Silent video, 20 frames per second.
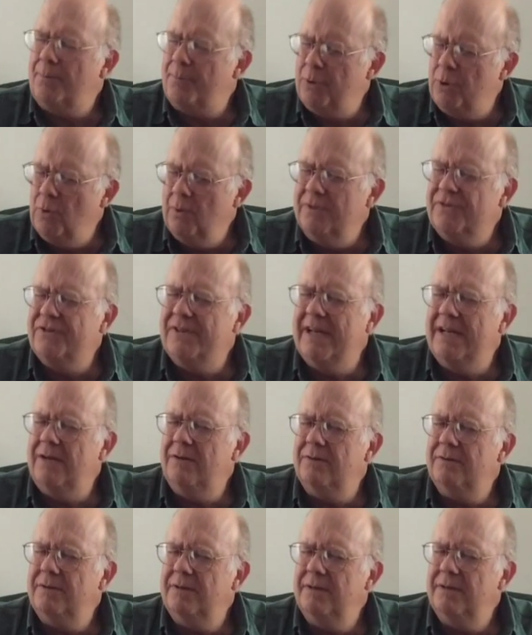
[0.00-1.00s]
pure
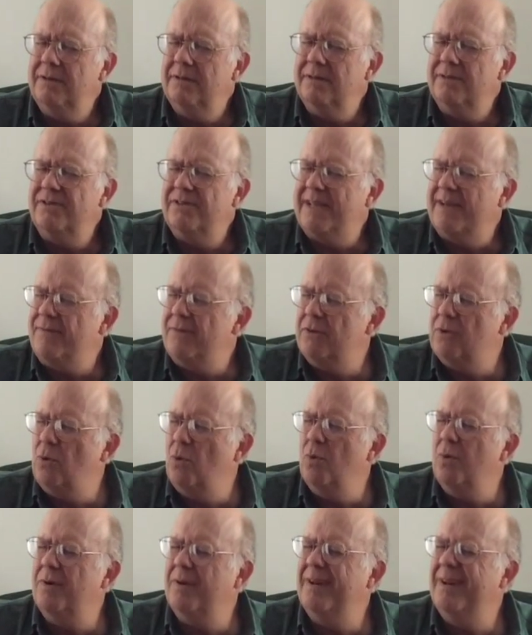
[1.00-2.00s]
sound, 7th
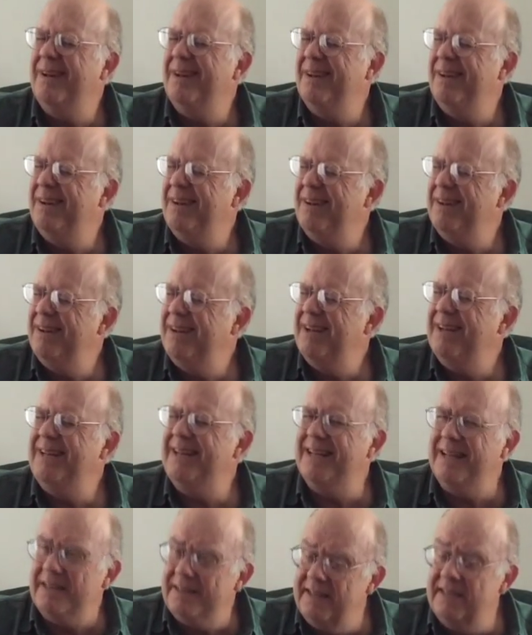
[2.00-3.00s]
chord, a
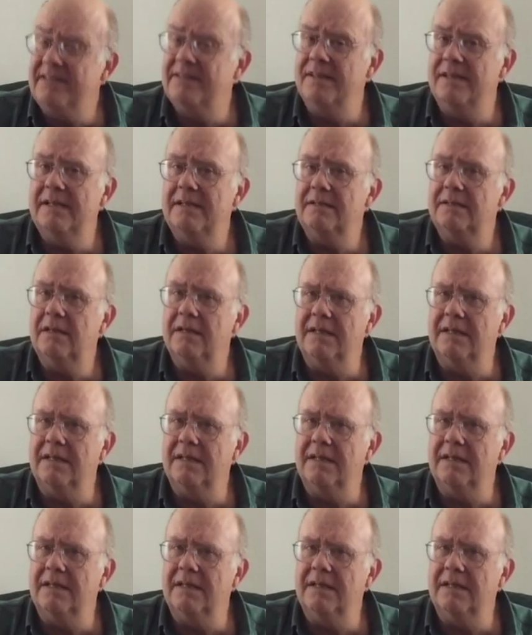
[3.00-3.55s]
little dissonant,